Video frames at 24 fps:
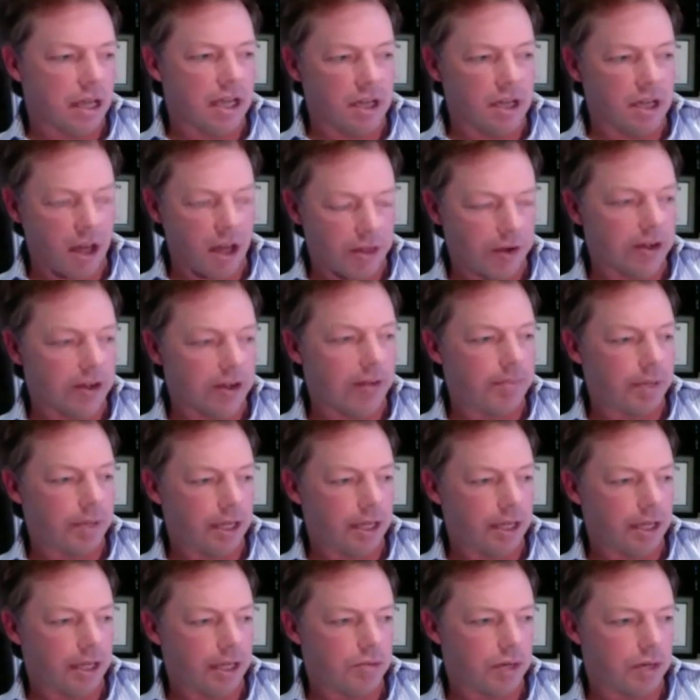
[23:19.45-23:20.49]
in other
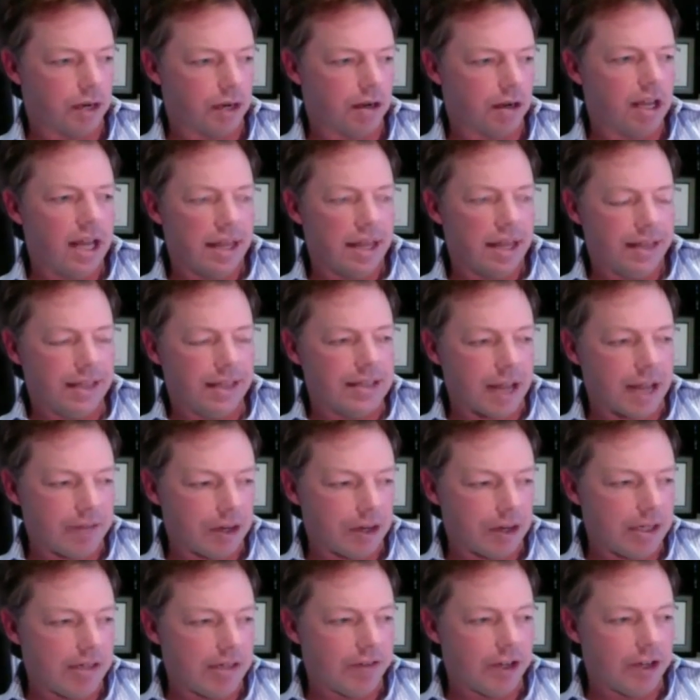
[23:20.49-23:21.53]
companies where things got
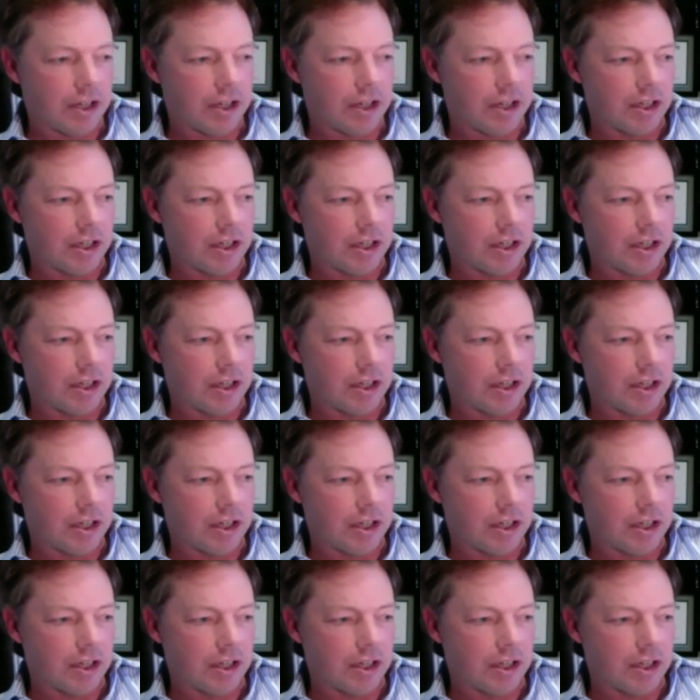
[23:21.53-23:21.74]
very difficult.